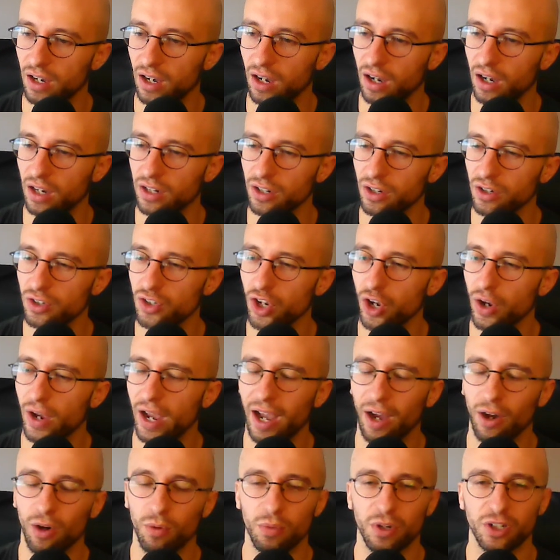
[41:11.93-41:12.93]
I don't know
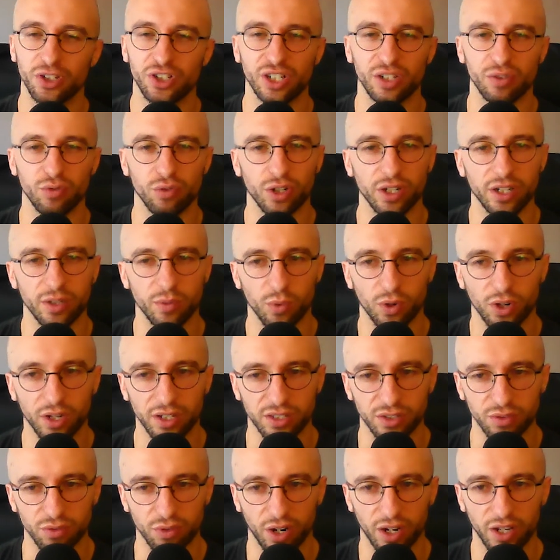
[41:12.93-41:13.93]
how much he really wanted
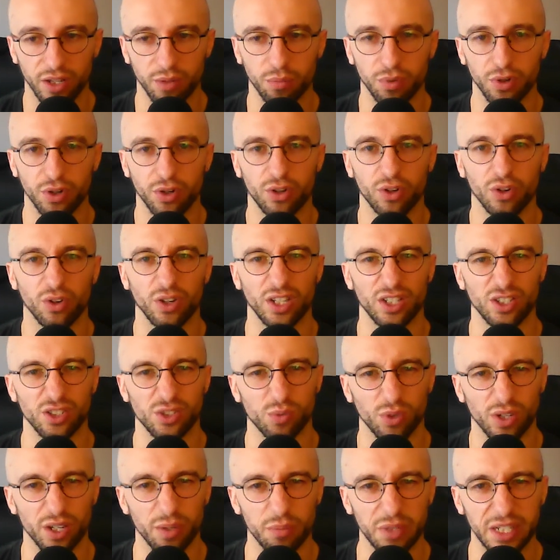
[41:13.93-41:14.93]
to write the book. He just
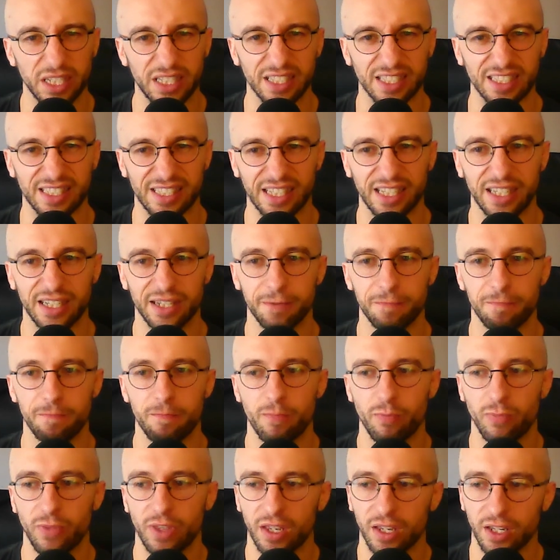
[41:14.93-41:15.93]
wanted me to see it.
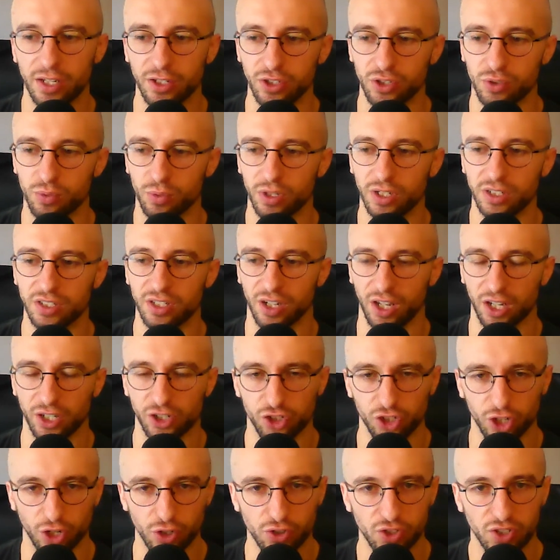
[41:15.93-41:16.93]
He just wanted to like
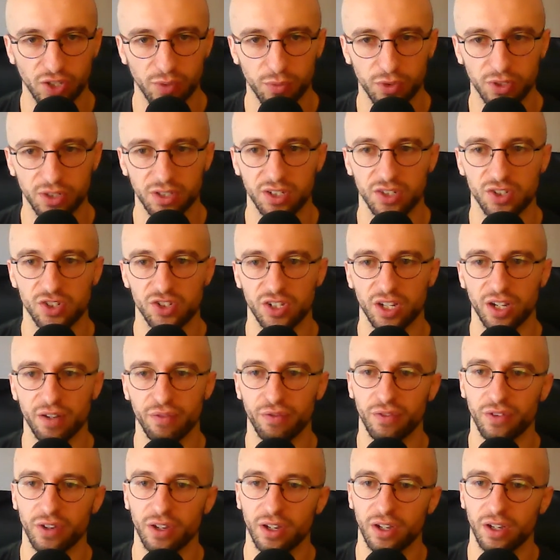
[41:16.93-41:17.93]
show someone this
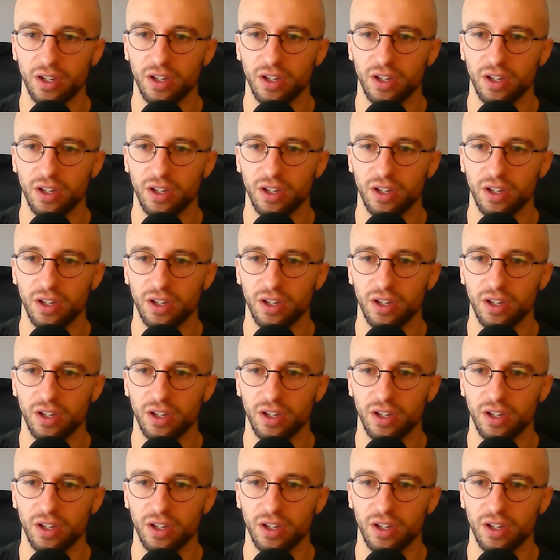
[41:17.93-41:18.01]
stuff.